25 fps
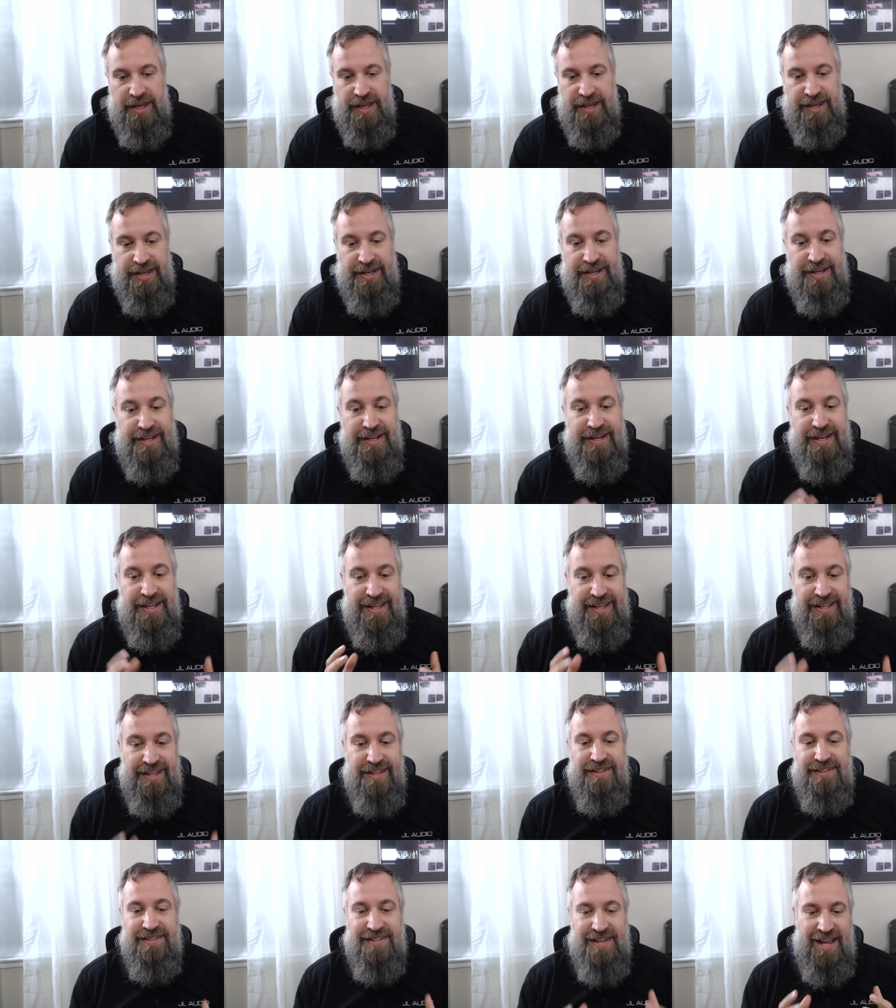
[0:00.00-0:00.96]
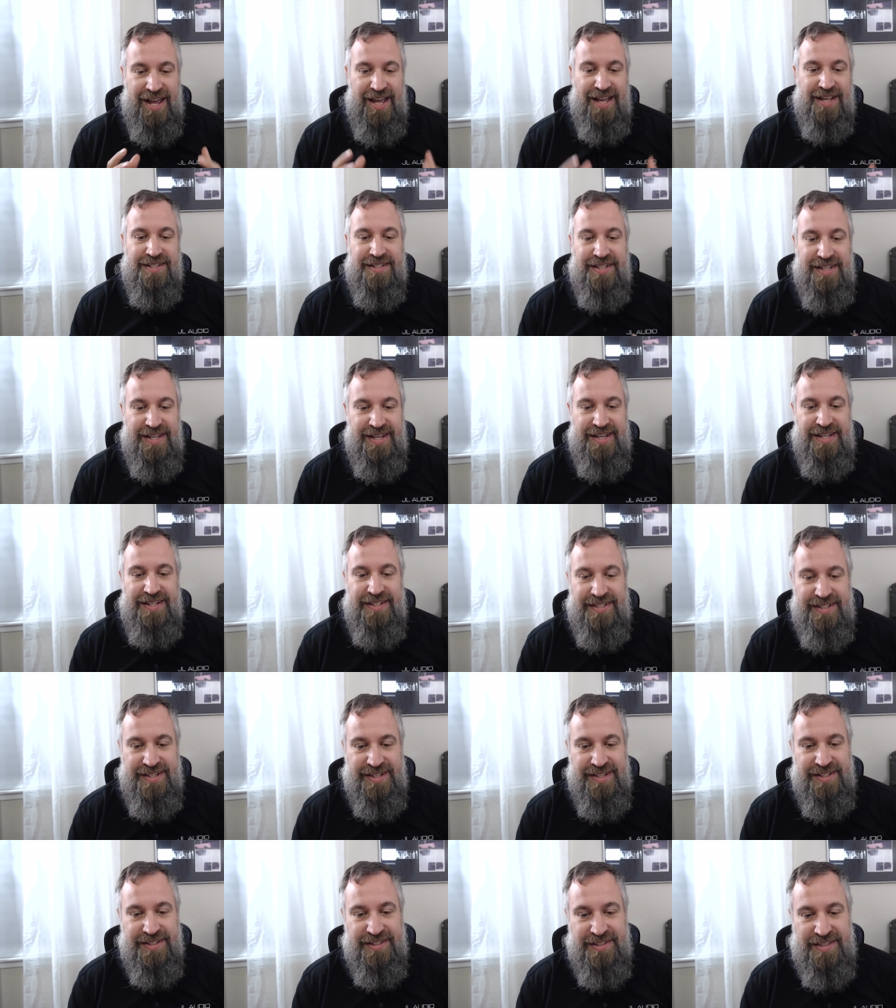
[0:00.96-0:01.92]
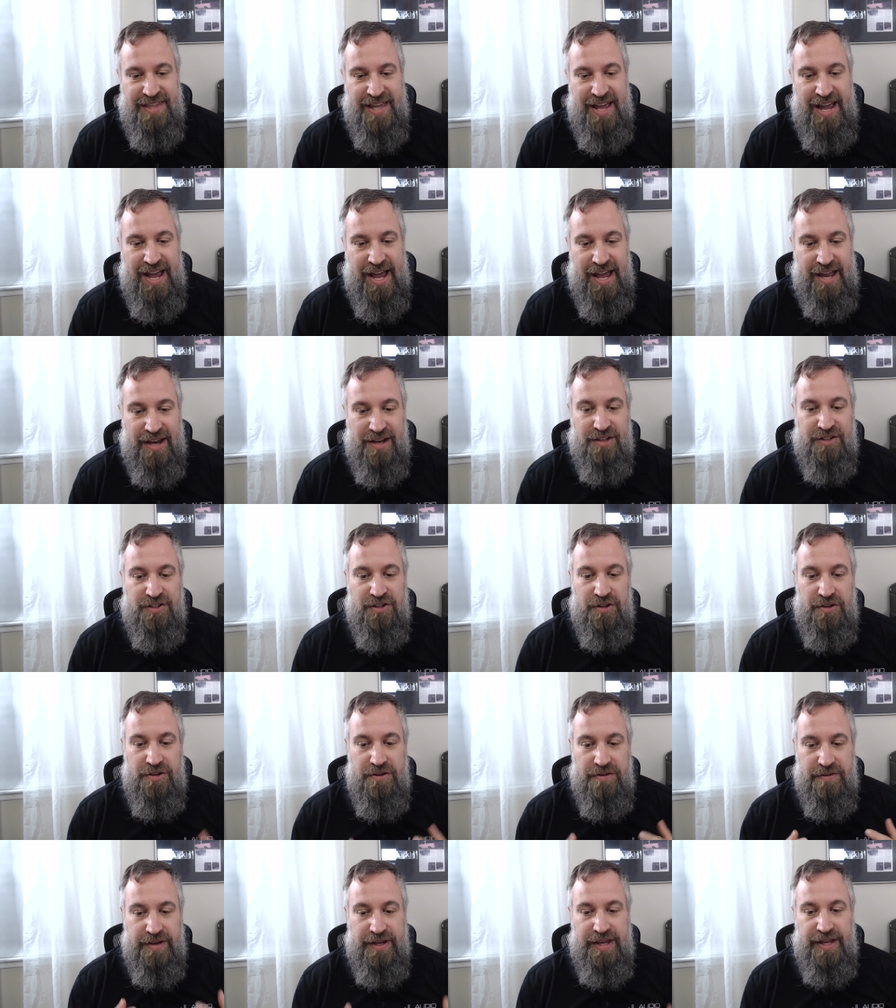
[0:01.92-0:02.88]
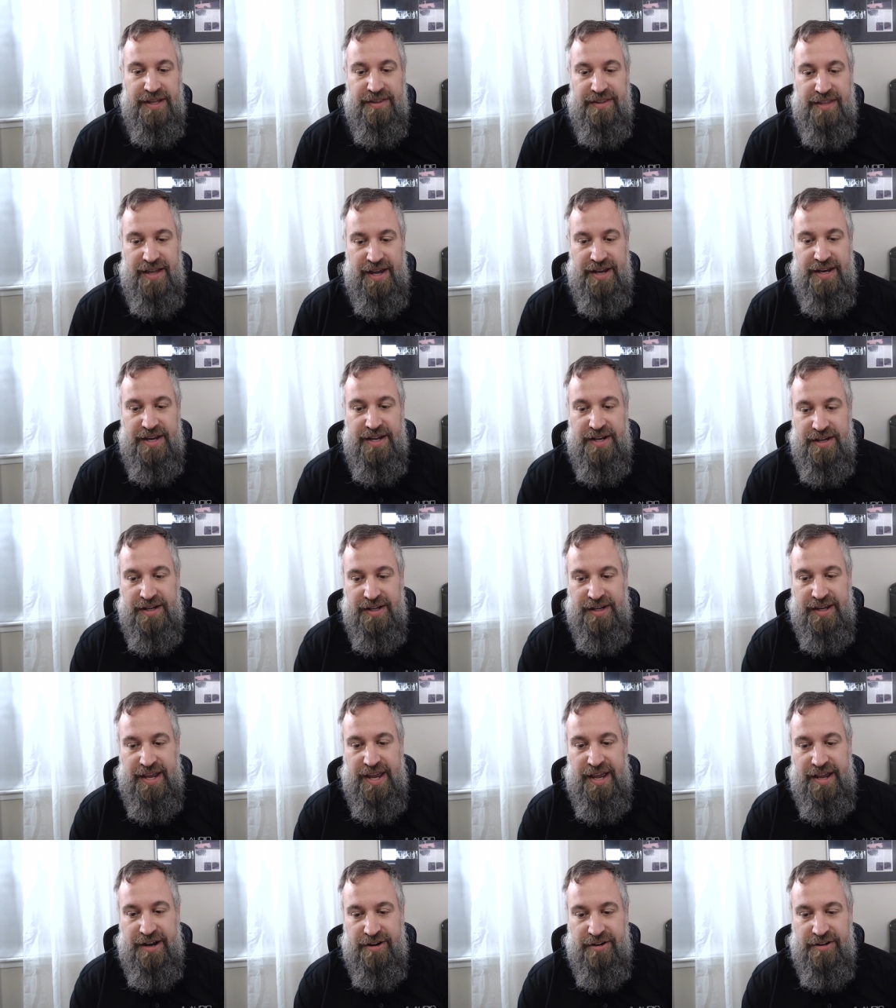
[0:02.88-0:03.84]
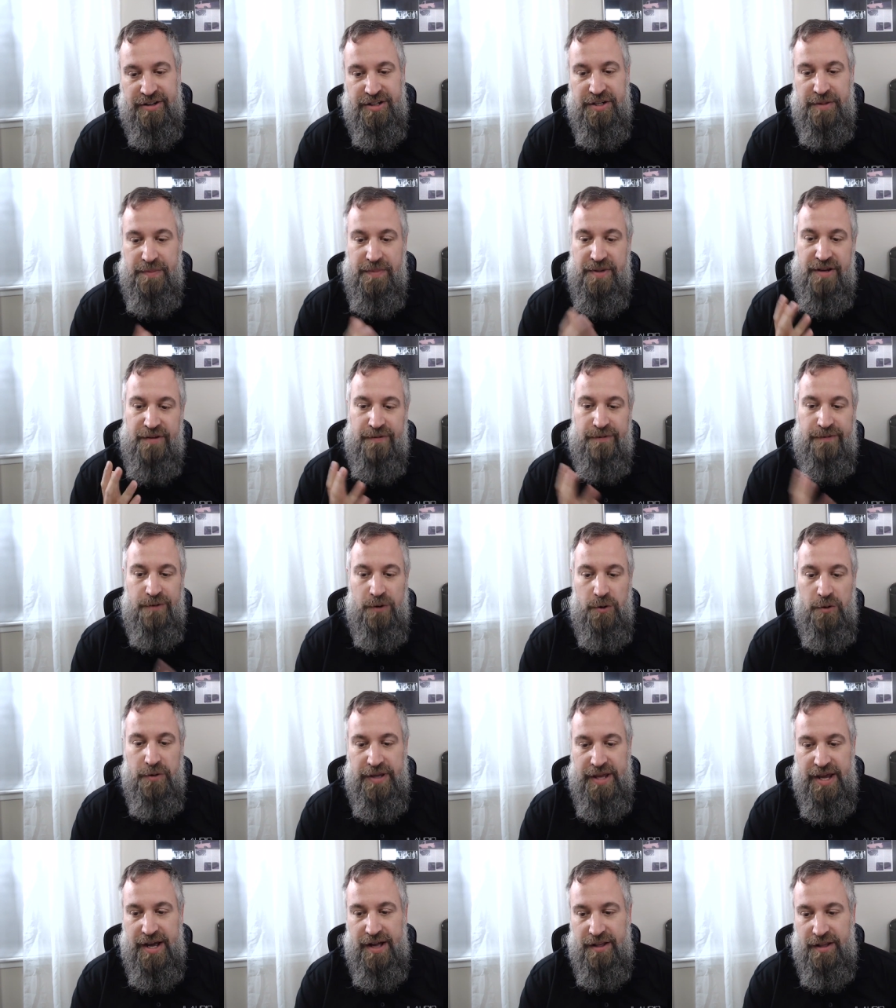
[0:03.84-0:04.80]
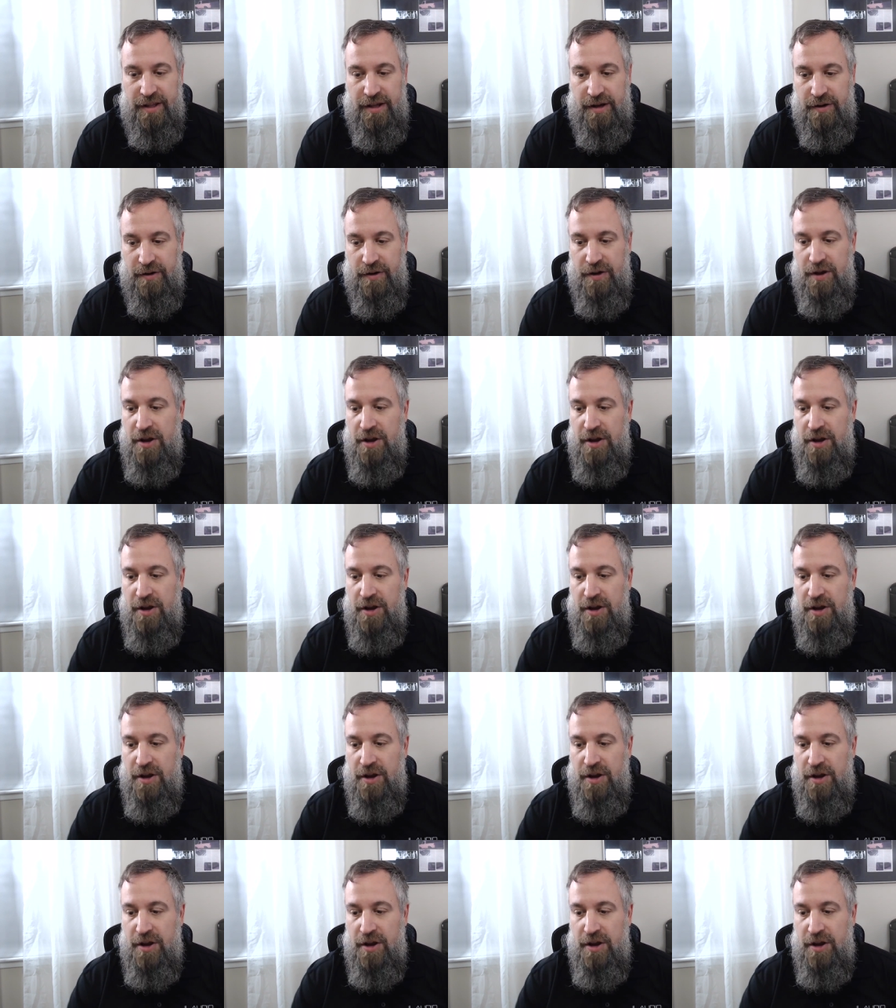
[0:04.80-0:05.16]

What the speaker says: And it is as easy as that. So you get that indicator to be full yellow